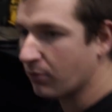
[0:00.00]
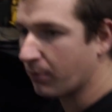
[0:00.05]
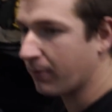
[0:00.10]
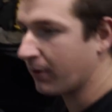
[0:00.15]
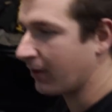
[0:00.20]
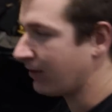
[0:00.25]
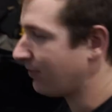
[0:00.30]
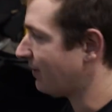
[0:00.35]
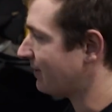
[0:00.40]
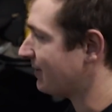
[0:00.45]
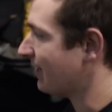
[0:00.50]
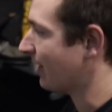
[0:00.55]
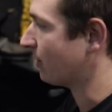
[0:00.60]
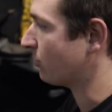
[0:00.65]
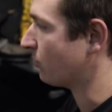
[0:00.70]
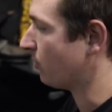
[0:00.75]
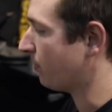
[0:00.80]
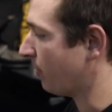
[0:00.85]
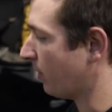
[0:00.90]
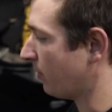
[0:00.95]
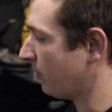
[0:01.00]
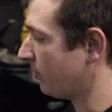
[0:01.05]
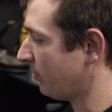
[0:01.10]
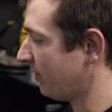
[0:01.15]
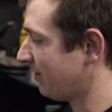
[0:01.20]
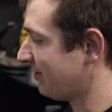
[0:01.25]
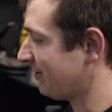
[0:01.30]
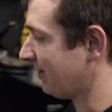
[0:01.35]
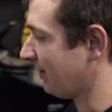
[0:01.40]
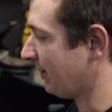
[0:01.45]
were put in, the dash were probably
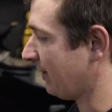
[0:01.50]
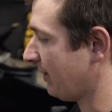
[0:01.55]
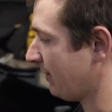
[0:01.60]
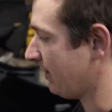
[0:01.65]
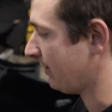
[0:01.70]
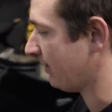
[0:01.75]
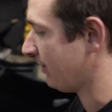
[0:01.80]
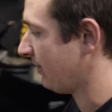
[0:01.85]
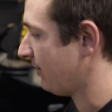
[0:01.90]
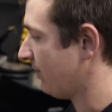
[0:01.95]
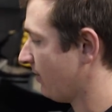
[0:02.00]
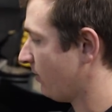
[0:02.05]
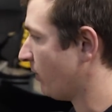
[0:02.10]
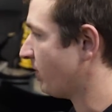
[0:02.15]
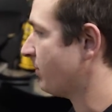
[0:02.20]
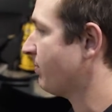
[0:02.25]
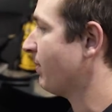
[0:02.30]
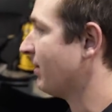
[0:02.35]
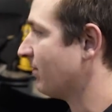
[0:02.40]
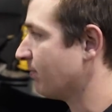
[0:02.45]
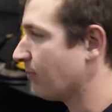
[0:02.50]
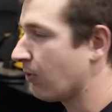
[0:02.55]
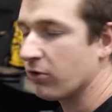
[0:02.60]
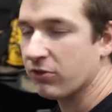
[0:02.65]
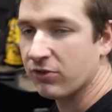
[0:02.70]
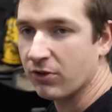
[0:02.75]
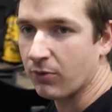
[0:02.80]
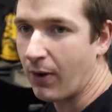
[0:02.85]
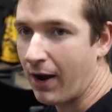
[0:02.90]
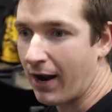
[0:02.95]
still in, which means
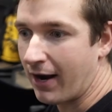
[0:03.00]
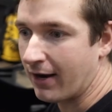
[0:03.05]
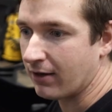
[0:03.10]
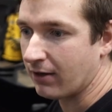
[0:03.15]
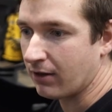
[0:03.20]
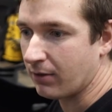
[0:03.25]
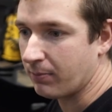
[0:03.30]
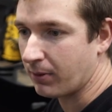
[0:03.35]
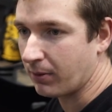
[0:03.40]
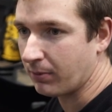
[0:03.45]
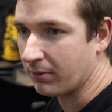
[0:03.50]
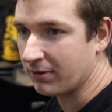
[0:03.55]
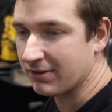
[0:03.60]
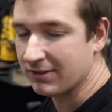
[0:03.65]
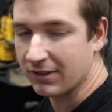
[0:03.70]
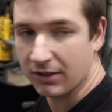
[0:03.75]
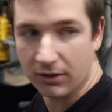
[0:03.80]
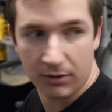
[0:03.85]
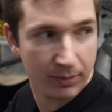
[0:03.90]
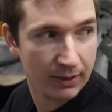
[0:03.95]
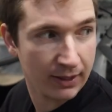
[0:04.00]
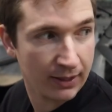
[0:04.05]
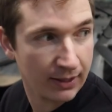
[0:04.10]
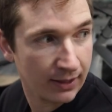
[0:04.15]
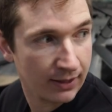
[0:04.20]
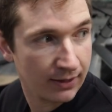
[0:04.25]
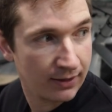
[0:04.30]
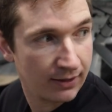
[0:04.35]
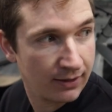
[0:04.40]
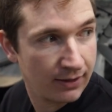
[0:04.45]
most of the wiring will have probably still been
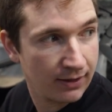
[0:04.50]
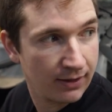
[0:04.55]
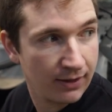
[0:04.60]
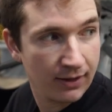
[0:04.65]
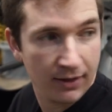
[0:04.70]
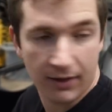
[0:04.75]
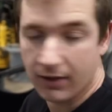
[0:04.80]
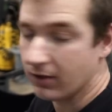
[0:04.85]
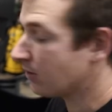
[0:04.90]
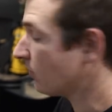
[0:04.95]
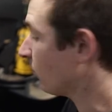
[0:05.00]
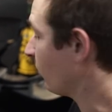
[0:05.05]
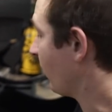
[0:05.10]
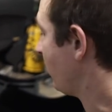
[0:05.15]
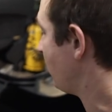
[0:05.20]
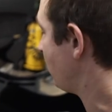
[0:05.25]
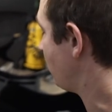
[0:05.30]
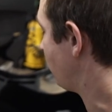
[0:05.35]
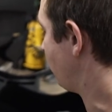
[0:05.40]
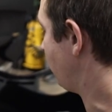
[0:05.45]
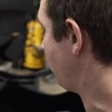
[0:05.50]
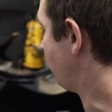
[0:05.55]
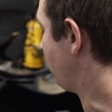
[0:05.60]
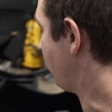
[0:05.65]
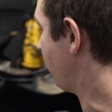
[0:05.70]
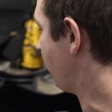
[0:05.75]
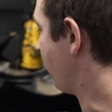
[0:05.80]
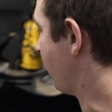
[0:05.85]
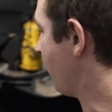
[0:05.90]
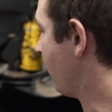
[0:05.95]
in, which
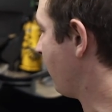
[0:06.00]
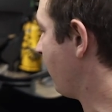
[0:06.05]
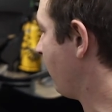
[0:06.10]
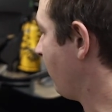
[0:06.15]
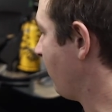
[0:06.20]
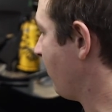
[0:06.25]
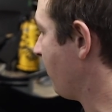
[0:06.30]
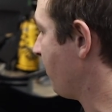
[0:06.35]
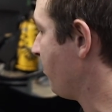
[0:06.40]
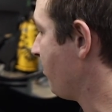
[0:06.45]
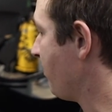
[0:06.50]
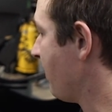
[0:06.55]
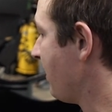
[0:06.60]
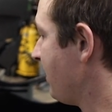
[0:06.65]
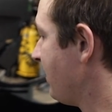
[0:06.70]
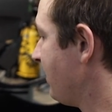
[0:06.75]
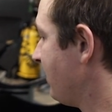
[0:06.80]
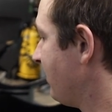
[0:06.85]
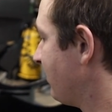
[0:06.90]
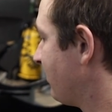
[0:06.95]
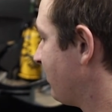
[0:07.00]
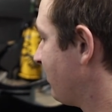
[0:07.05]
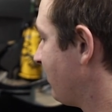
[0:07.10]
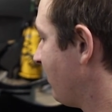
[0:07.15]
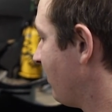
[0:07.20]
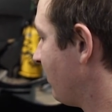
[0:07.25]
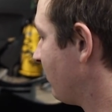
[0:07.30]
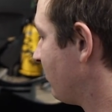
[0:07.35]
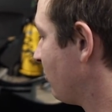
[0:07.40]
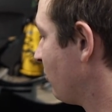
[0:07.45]
means
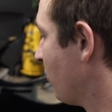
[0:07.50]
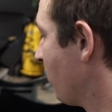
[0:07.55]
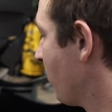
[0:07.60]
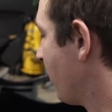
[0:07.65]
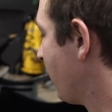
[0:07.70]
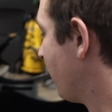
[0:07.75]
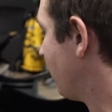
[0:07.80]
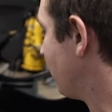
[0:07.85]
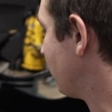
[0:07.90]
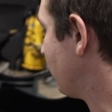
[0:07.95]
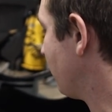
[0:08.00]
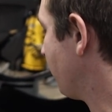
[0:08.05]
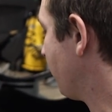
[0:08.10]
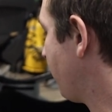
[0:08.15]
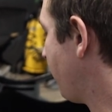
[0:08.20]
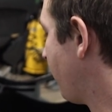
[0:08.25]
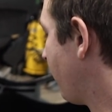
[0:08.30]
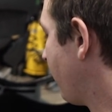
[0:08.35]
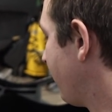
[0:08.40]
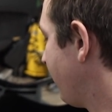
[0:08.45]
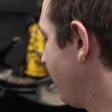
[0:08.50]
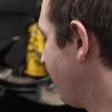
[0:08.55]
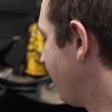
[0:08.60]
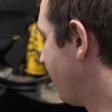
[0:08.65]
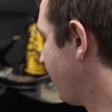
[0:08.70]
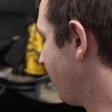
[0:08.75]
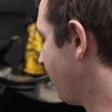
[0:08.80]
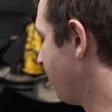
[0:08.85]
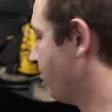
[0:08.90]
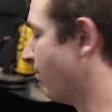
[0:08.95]
that somebody at some point
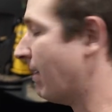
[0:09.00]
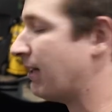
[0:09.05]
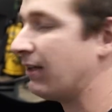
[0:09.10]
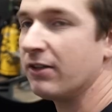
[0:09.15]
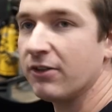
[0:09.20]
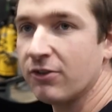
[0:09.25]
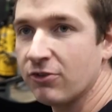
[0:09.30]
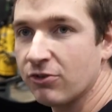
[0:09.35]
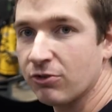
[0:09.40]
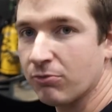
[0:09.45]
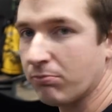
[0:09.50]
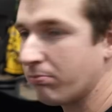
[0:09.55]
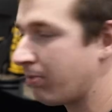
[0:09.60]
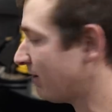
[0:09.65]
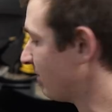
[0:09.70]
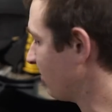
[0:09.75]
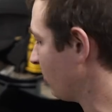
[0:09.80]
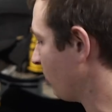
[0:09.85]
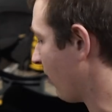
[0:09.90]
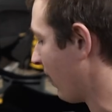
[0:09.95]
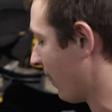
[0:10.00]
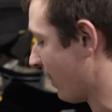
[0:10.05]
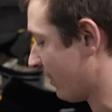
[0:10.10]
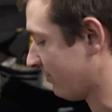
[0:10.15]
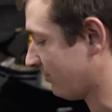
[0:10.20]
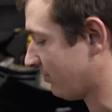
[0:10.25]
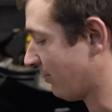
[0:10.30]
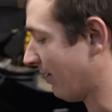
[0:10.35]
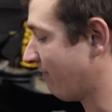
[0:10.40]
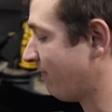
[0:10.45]
melted some bits of
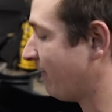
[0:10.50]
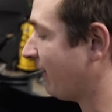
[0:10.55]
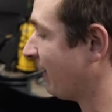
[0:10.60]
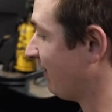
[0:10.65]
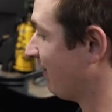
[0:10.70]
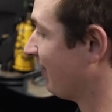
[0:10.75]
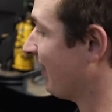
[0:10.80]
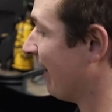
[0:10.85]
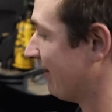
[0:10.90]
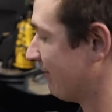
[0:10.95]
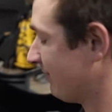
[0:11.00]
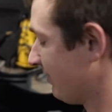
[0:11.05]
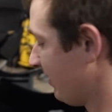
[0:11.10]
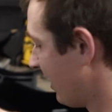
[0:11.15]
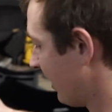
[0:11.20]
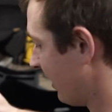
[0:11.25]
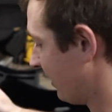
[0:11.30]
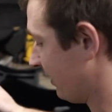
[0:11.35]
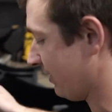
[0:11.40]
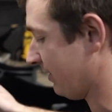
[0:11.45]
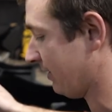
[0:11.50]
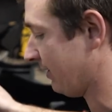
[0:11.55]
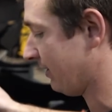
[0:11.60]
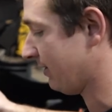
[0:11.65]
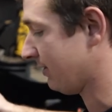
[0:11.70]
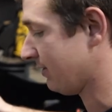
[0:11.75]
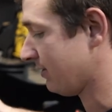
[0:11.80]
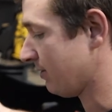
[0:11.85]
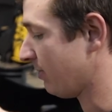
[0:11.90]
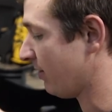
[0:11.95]
wiring. So I think that's likely
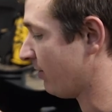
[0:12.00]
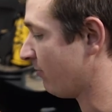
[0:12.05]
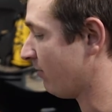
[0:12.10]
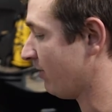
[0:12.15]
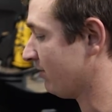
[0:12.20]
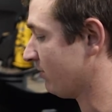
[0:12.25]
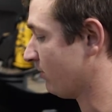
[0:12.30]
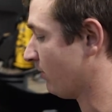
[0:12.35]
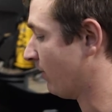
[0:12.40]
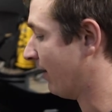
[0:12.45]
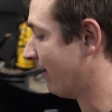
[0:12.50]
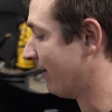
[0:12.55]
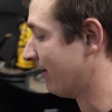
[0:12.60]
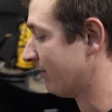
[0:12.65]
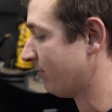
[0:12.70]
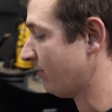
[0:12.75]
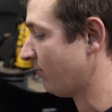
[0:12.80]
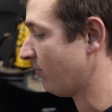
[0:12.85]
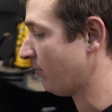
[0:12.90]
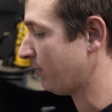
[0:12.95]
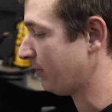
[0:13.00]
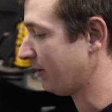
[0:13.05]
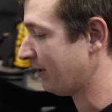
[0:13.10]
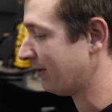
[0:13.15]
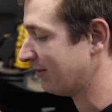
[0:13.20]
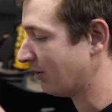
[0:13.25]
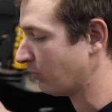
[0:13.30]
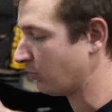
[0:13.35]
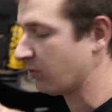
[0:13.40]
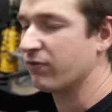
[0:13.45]
to be the reason why that's been
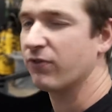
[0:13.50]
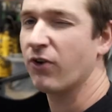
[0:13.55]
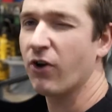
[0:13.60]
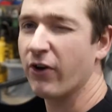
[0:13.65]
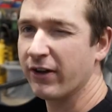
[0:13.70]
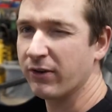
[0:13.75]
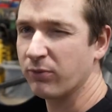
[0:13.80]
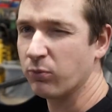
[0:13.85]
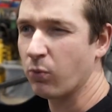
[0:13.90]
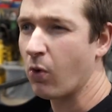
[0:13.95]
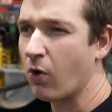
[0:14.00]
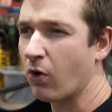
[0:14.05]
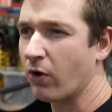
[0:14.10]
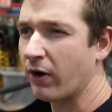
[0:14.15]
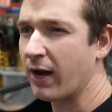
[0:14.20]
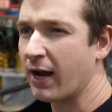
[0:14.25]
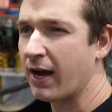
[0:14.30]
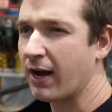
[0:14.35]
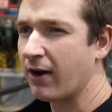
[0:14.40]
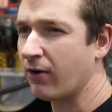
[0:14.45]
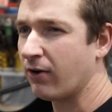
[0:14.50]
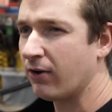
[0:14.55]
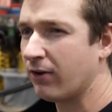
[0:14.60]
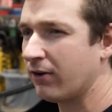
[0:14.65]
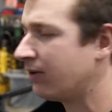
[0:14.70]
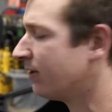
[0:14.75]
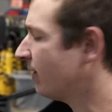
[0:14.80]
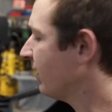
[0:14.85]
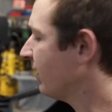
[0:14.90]
replaced. I wouldn't have thought it wore out or